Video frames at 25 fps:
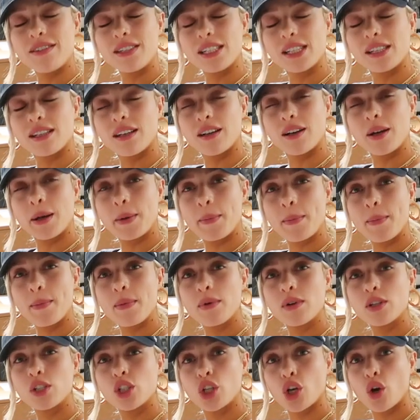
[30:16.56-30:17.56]
Maybe
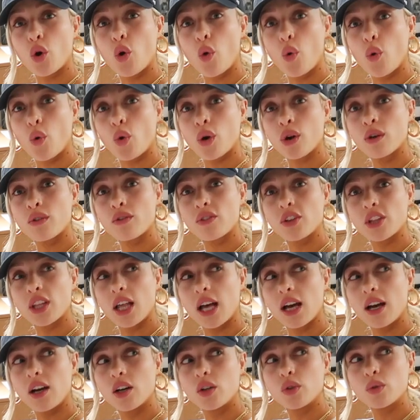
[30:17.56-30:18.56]
some decor for
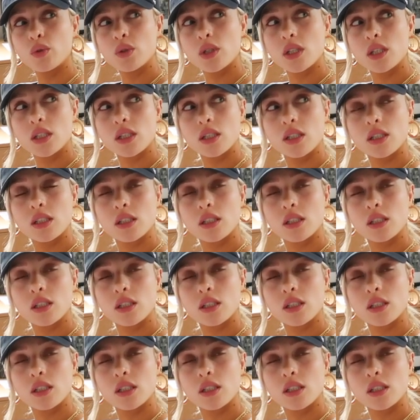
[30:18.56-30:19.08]
the house.